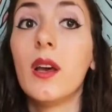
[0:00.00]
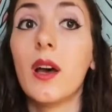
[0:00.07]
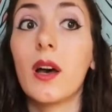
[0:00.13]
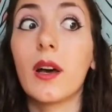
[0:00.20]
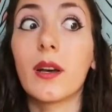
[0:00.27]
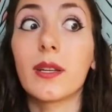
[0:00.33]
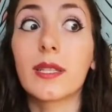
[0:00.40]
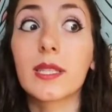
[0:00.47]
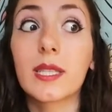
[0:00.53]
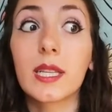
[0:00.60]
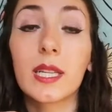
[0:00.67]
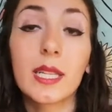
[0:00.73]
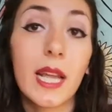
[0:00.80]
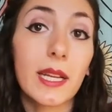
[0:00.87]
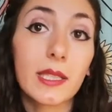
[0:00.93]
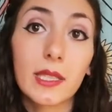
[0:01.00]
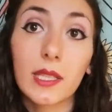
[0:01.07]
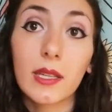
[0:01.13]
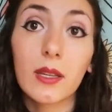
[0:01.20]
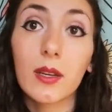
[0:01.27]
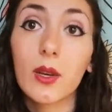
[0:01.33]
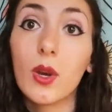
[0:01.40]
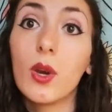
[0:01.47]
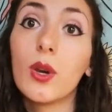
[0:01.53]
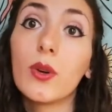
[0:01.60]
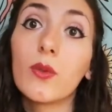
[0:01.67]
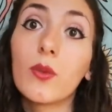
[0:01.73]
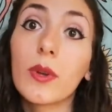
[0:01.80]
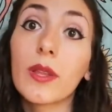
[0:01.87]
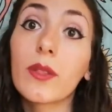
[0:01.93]
It's connecting
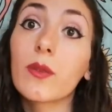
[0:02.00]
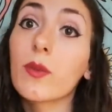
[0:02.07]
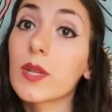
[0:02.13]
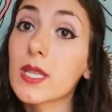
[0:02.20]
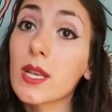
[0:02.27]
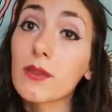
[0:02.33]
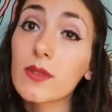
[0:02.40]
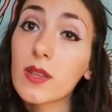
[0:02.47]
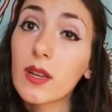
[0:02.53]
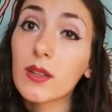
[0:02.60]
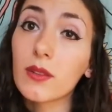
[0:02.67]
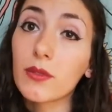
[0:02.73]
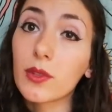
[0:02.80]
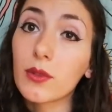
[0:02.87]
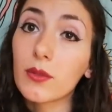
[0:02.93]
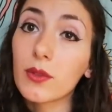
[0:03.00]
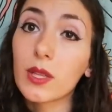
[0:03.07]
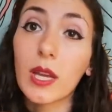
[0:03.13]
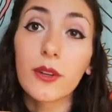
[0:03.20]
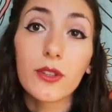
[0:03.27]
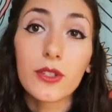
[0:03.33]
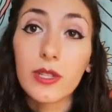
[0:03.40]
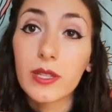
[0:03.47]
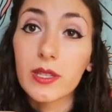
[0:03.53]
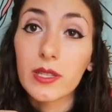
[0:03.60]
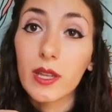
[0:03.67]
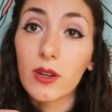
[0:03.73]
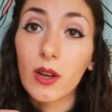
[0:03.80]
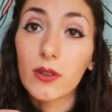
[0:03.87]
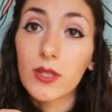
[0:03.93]
with what's outside of you, the energies
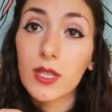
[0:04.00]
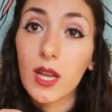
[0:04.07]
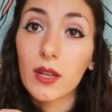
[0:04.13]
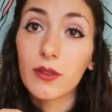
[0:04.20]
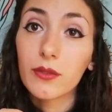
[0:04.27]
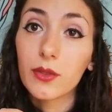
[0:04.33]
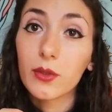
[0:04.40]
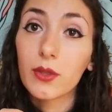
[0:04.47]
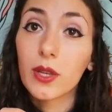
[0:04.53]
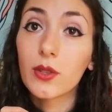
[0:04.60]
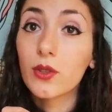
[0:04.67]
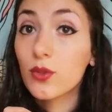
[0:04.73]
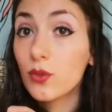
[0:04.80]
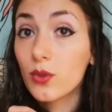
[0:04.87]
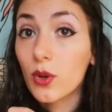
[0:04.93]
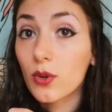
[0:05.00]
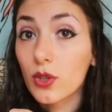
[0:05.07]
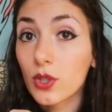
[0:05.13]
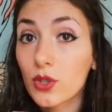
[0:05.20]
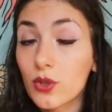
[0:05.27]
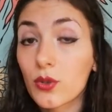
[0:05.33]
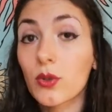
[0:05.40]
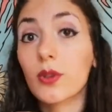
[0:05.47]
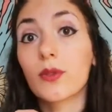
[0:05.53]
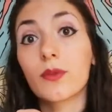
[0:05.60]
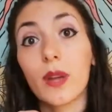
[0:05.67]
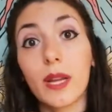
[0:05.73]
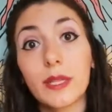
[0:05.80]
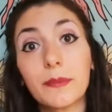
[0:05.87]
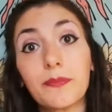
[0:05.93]
that are outside of you that you don't control,
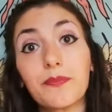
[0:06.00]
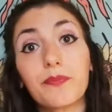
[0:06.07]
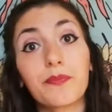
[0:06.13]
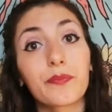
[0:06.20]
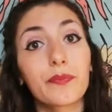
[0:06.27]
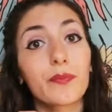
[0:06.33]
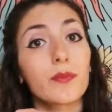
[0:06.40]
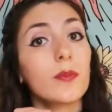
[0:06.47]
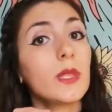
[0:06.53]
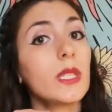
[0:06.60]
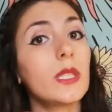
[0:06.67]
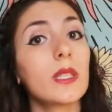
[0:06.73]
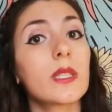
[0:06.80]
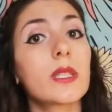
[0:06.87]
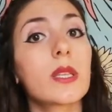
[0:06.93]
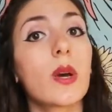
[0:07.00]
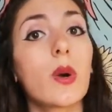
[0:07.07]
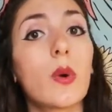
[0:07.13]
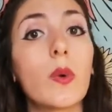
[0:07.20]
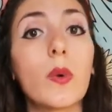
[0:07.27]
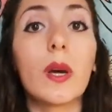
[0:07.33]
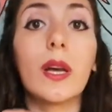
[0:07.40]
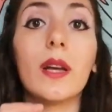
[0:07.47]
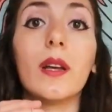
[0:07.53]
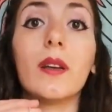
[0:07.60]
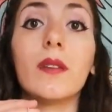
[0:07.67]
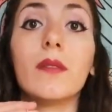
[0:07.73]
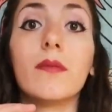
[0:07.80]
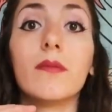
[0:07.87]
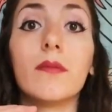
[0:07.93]
right? So
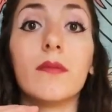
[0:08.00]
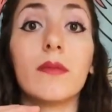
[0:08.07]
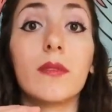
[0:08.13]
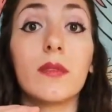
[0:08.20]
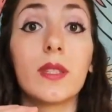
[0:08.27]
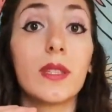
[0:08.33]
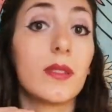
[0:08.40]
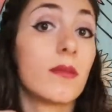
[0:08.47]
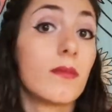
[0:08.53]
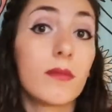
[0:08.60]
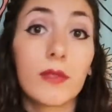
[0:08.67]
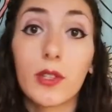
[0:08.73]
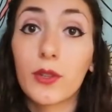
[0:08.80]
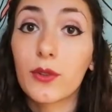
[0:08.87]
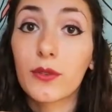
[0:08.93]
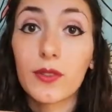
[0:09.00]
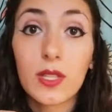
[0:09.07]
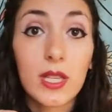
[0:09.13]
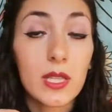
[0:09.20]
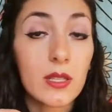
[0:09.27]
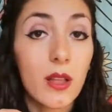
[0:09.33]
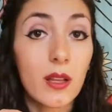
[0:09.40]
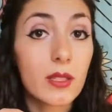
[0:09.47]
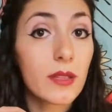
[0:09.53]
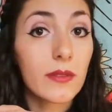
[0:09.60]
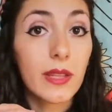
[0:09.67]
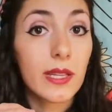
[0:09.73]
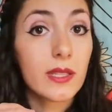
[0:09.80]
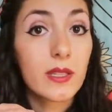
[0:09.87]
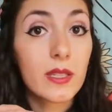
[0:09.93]
the universe has lots of
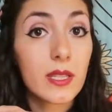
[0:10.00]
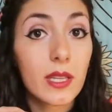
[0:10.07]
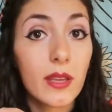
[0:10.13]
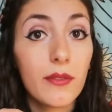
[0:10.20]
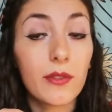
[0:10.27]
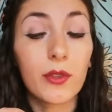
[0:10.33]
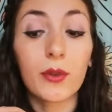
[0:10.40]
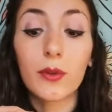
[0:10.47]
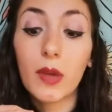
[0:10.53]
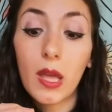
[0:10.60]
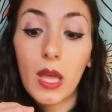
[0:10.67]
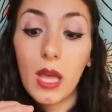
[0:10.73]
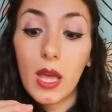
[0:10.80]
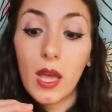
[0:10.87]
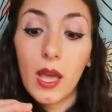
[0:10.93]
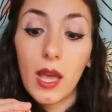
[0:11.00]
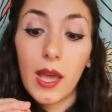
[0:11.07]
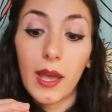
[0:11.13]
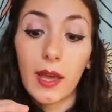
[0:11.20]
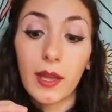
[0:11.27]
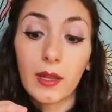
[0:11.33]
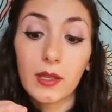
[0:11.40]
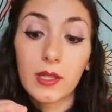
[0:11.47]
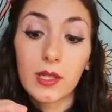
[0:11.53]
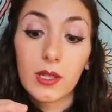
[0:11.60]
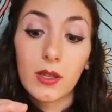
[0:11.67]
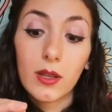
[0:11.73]
lessons to give you, and